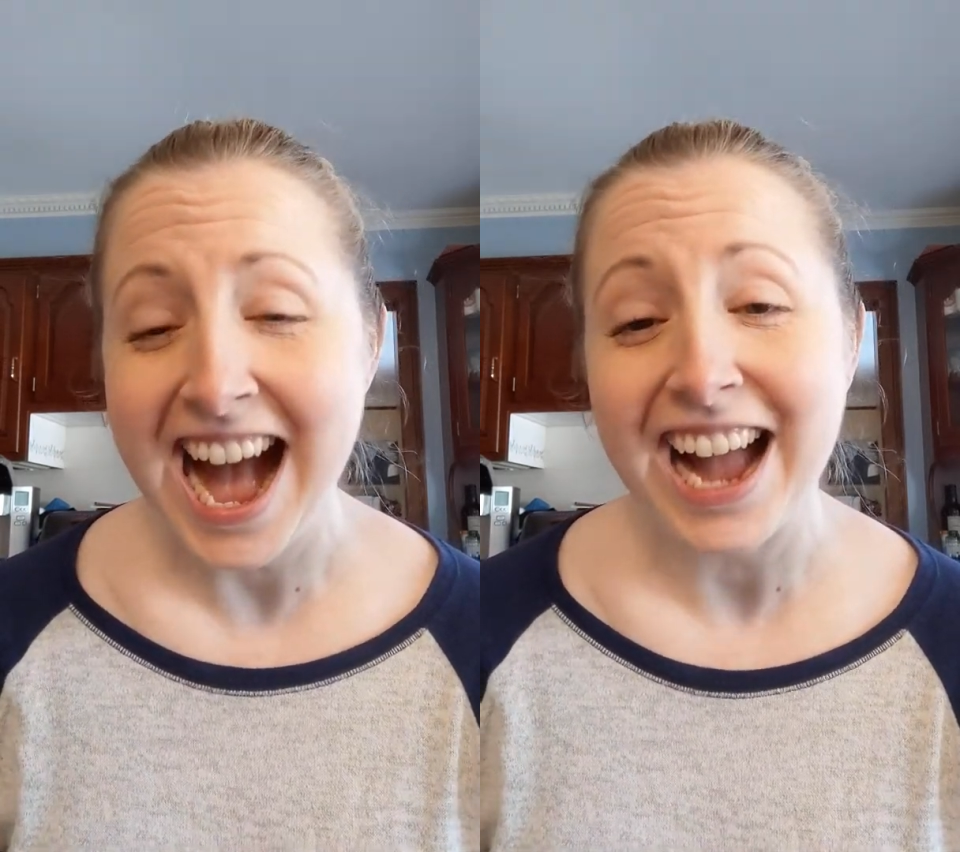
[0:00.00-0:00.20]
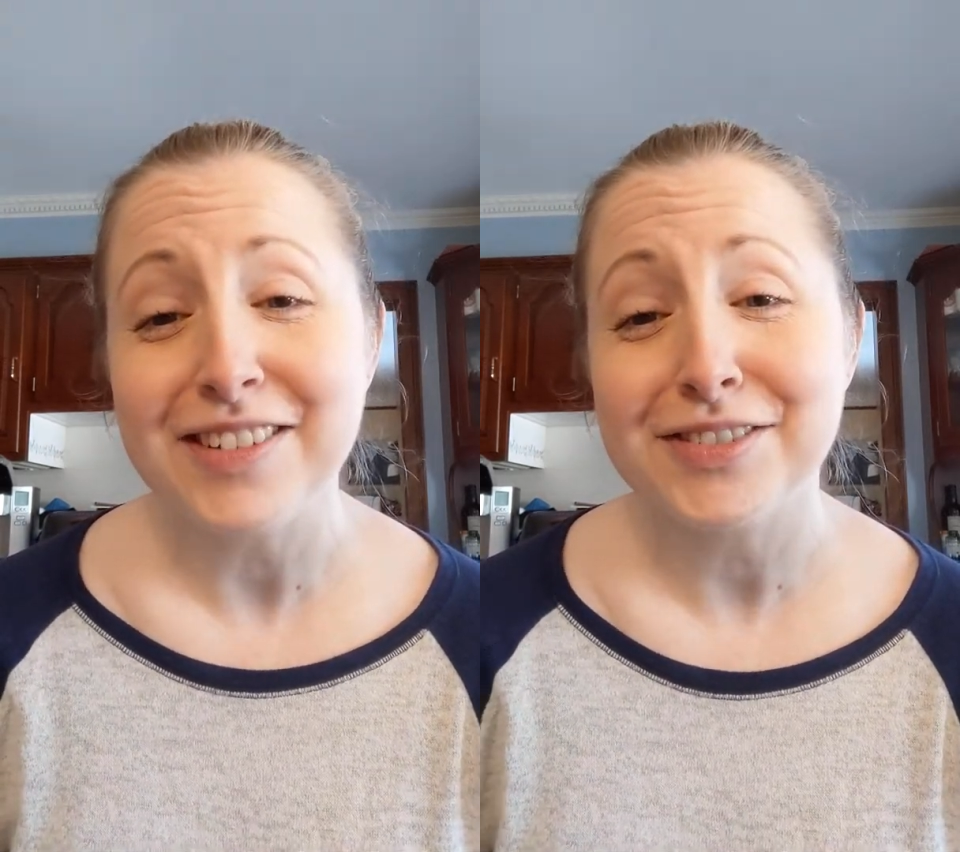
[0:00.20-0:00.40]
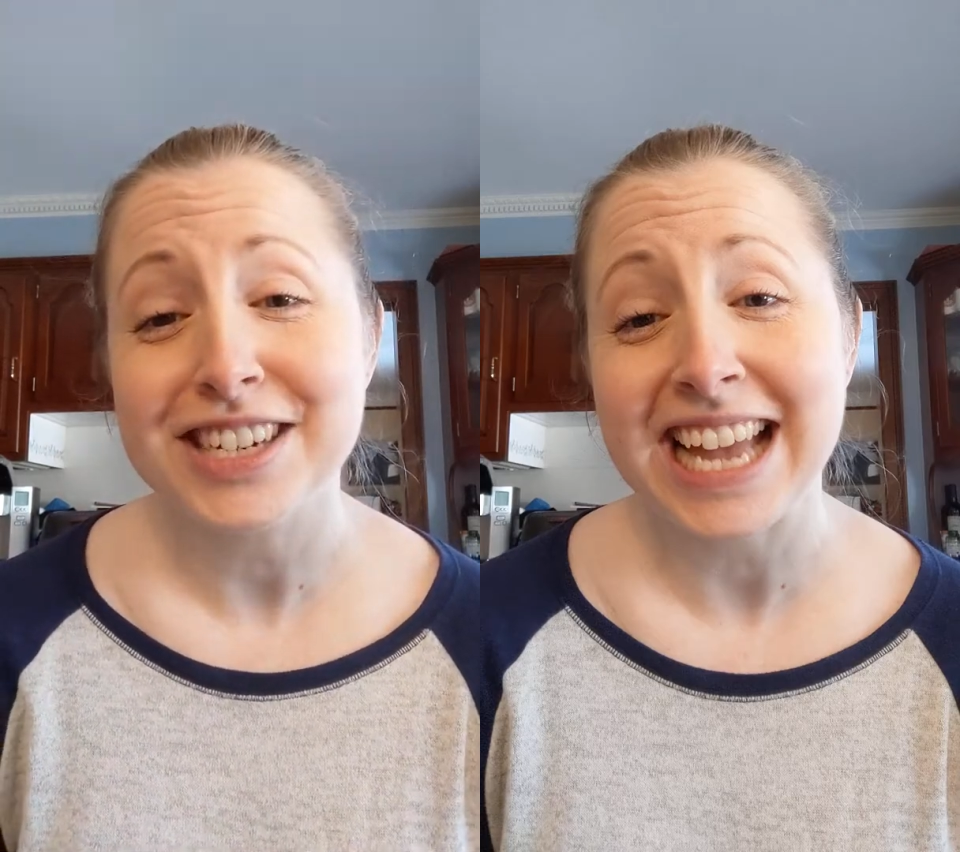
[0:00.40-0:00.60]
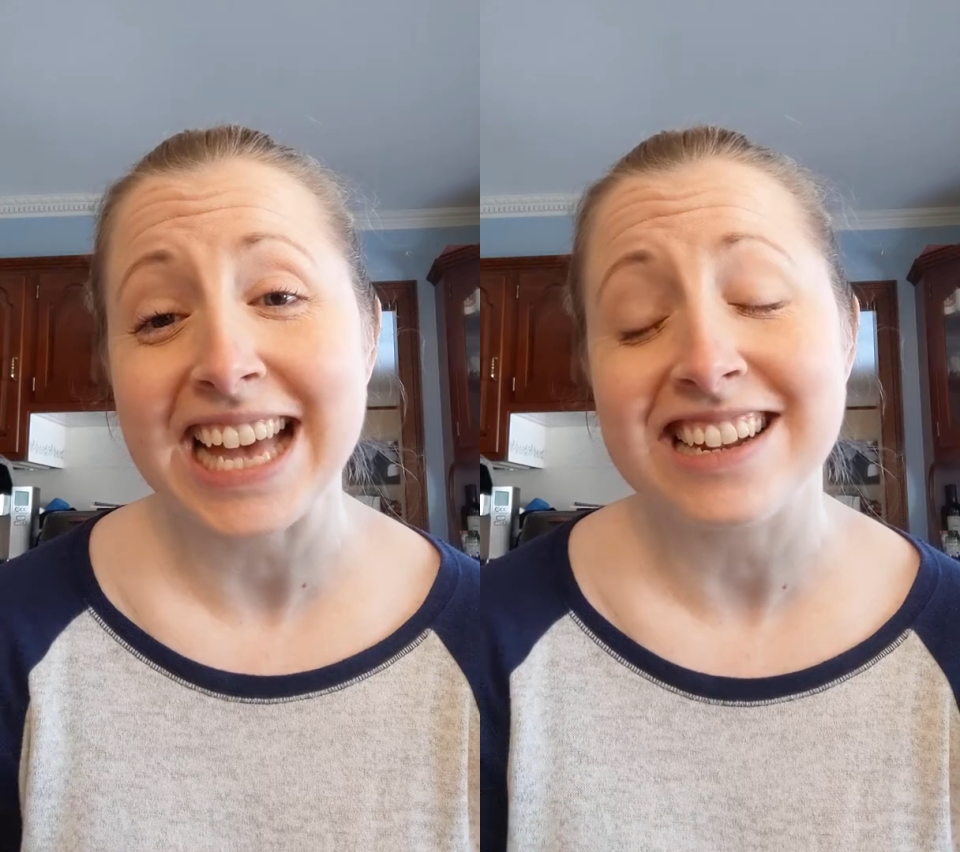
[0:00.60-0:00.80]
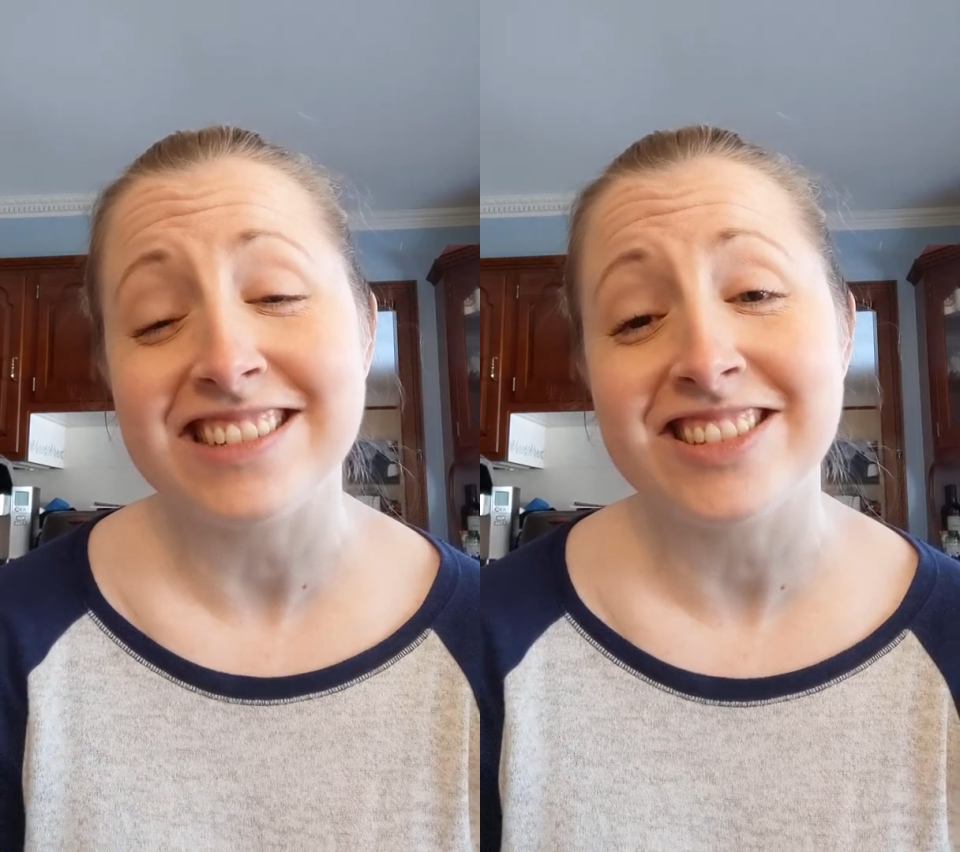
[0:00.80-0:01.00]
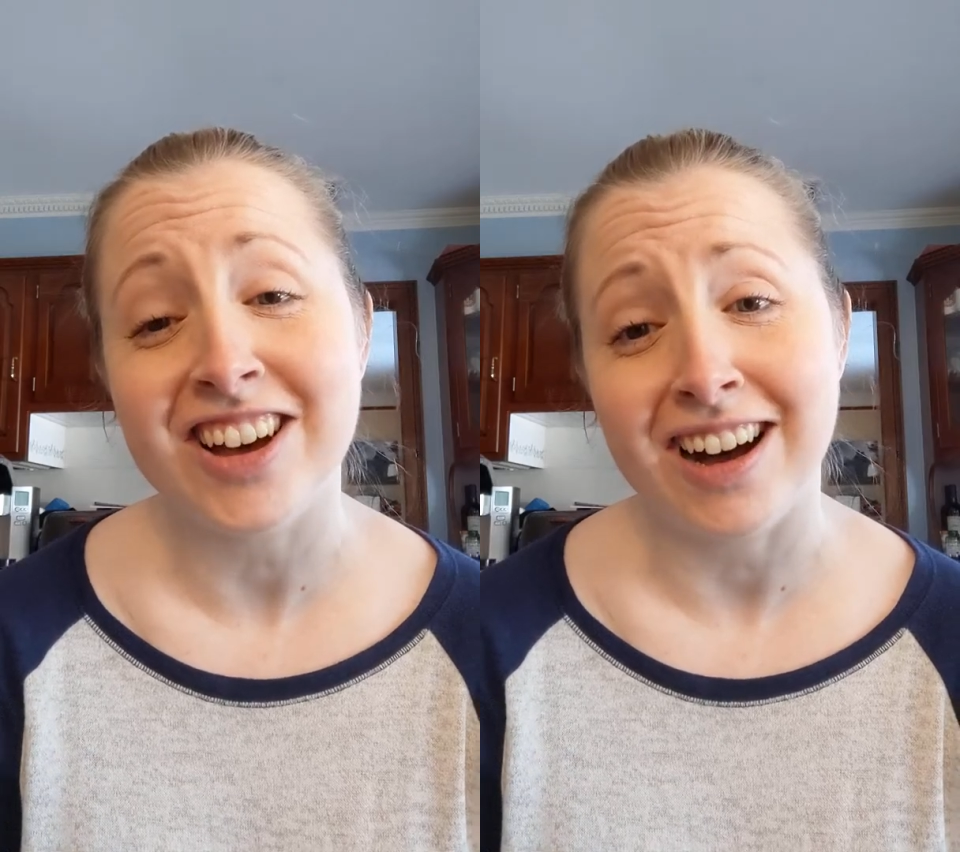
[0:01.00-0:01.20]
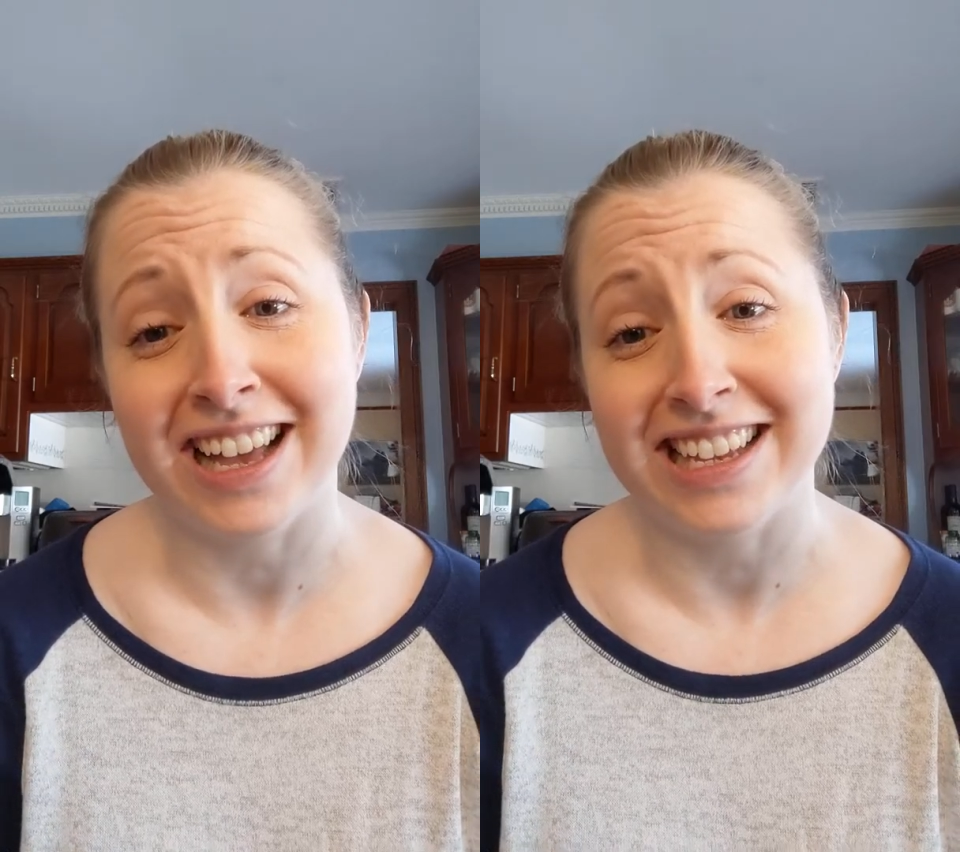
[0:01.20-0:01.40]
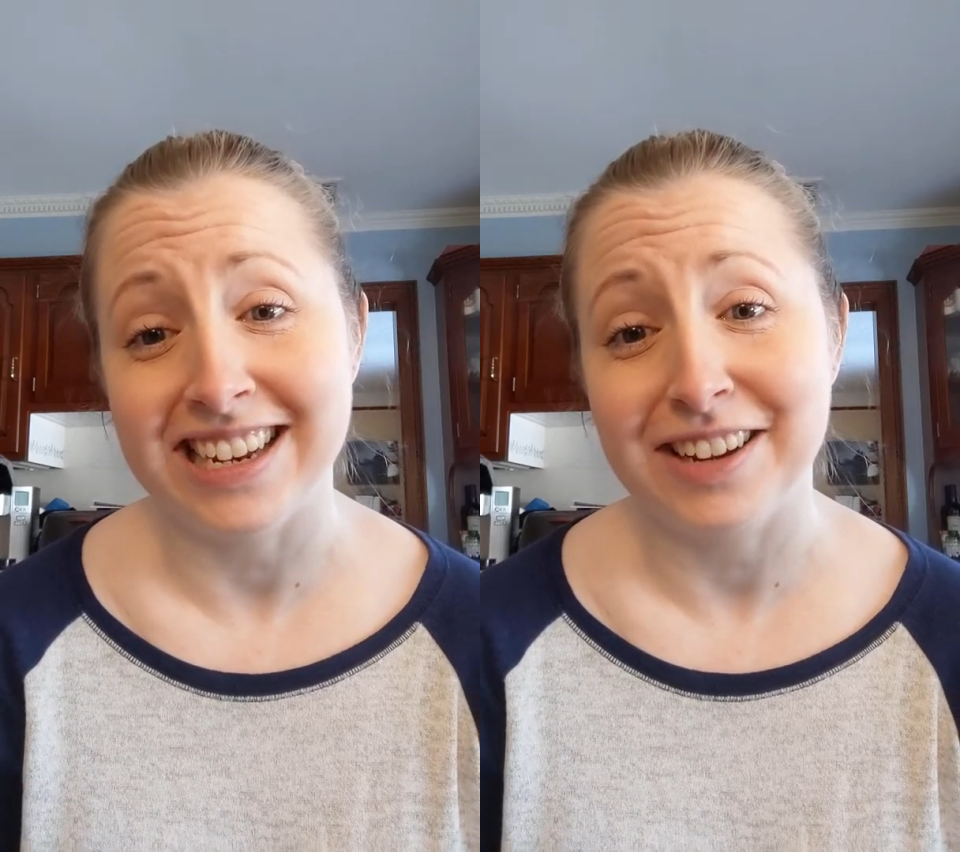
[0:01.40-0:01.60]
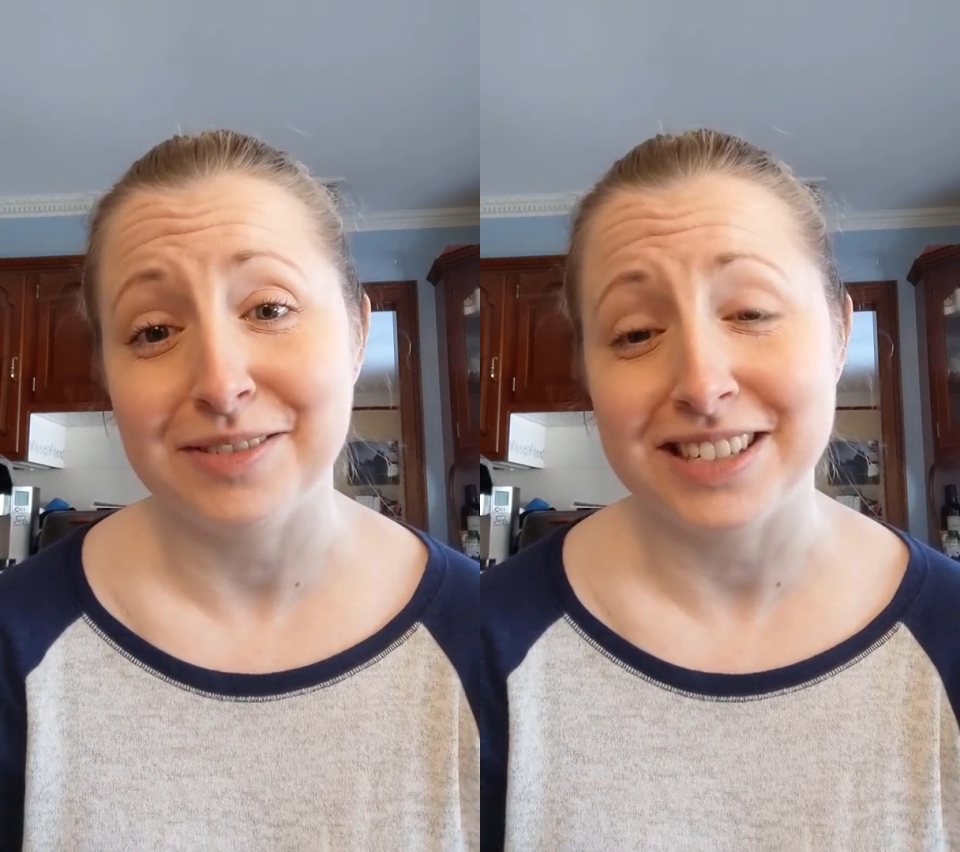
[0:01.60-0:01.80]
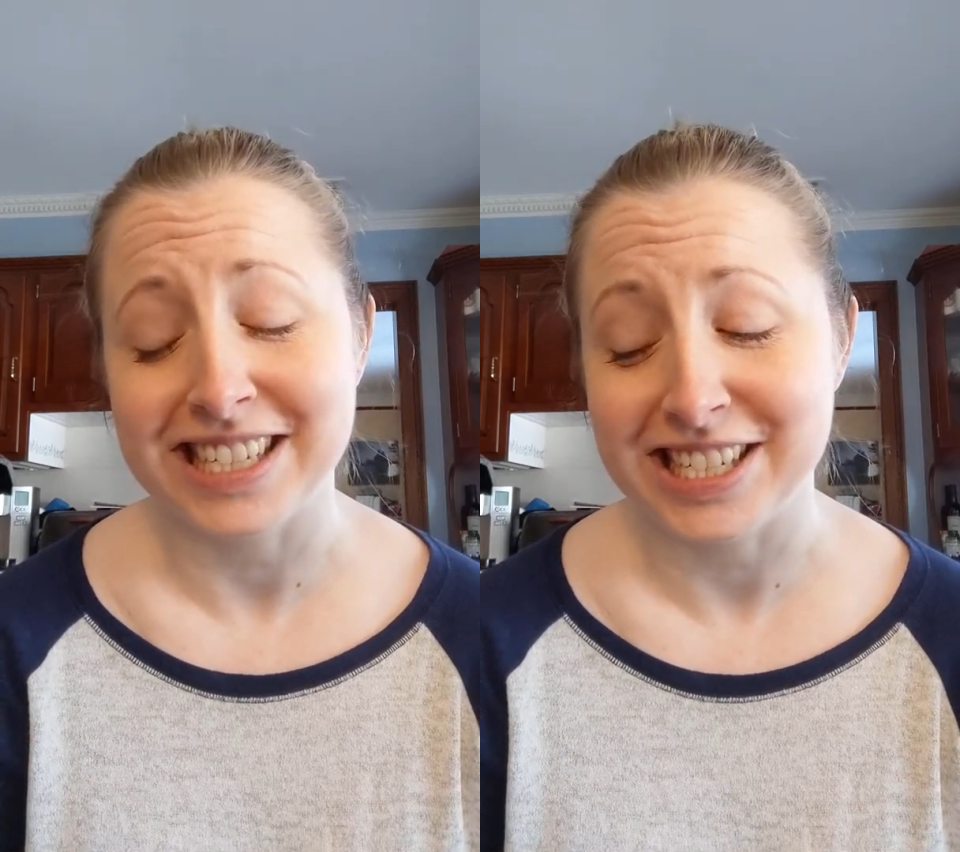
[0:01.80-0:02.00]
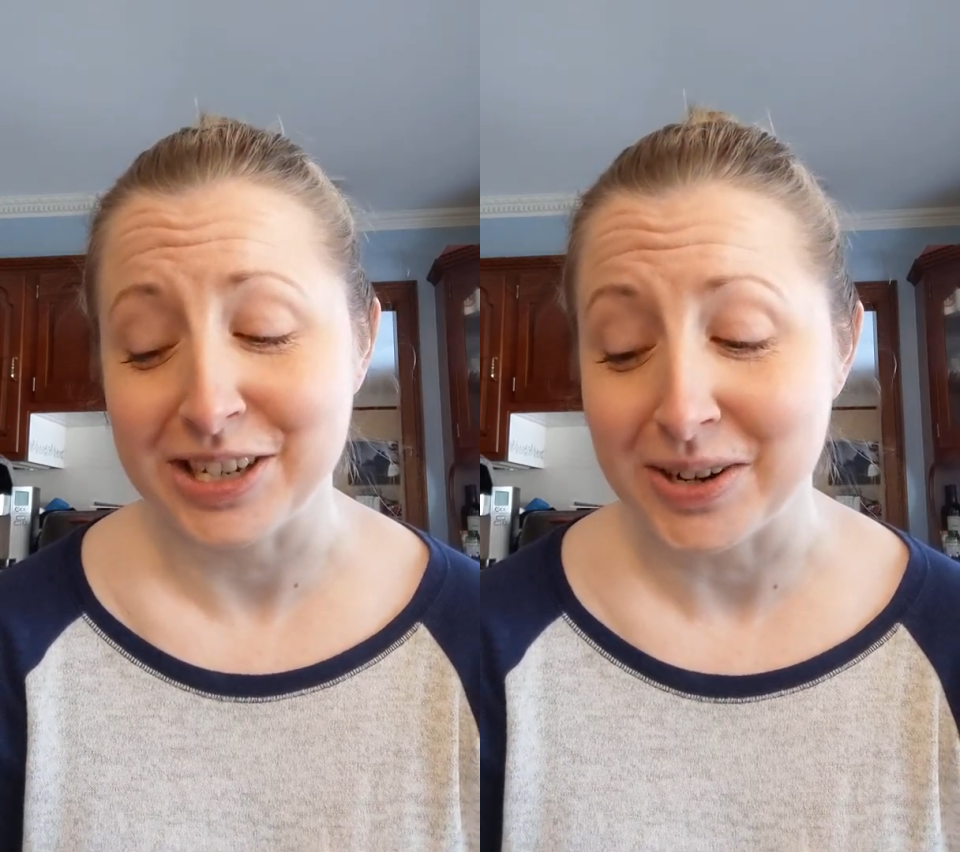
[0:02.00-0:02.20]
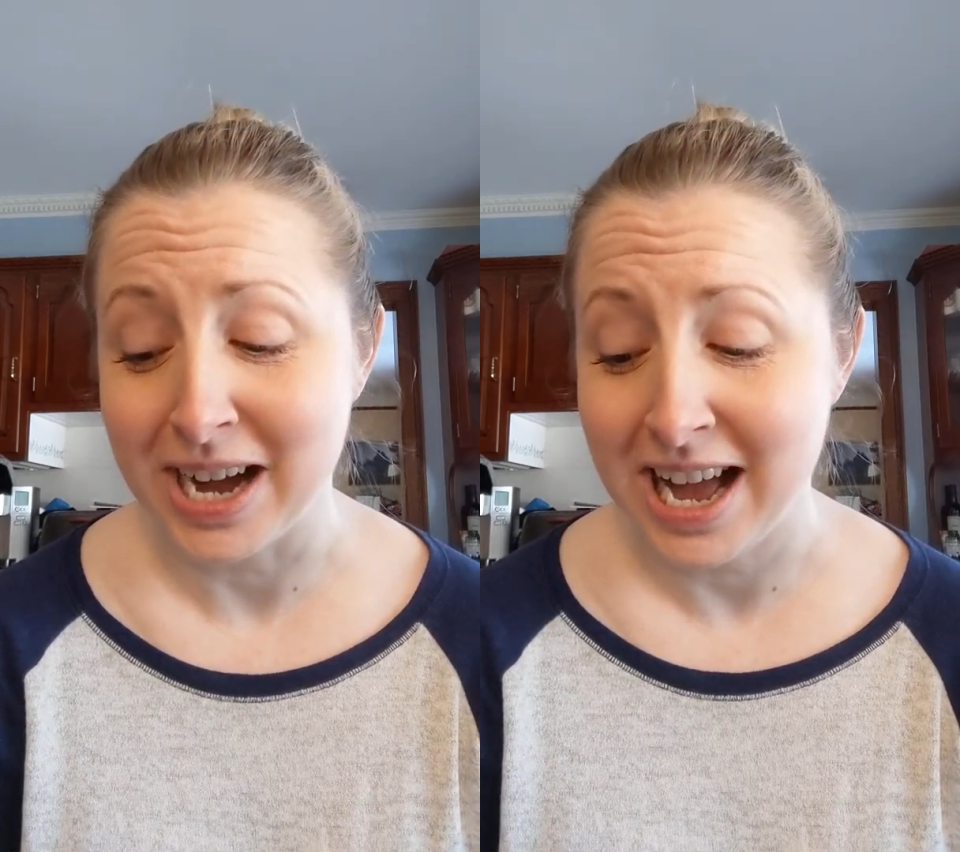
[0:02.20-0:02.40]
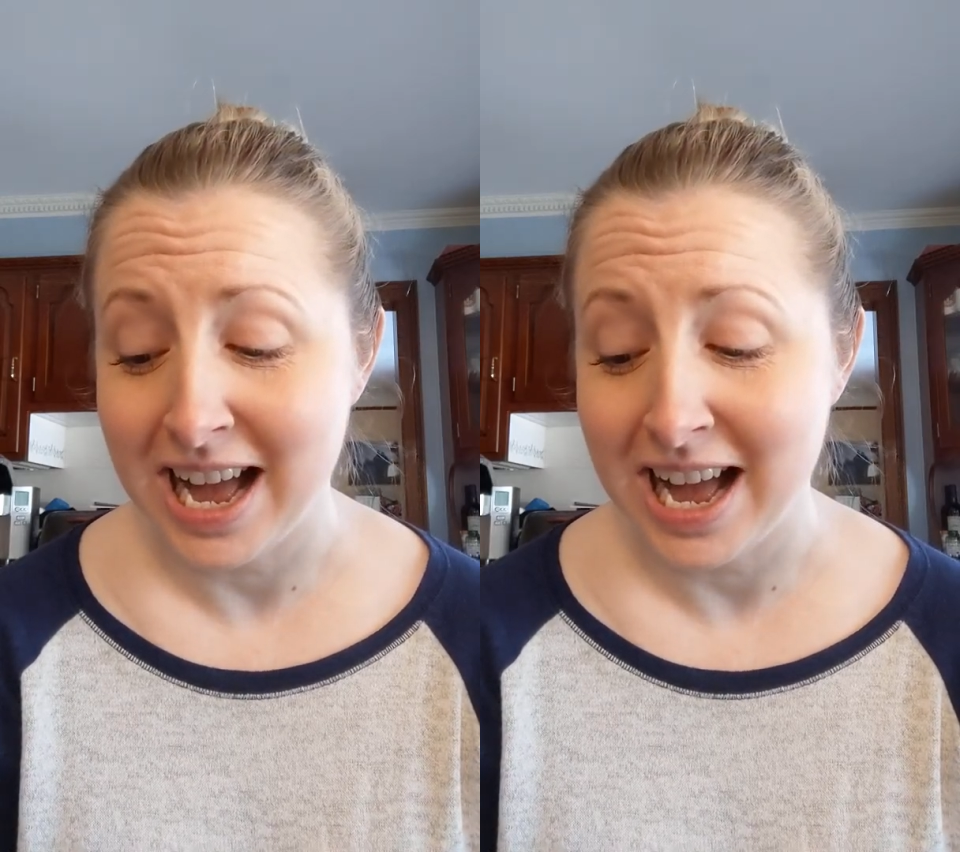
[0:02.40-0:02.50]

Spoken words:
I forget a lot. I really do.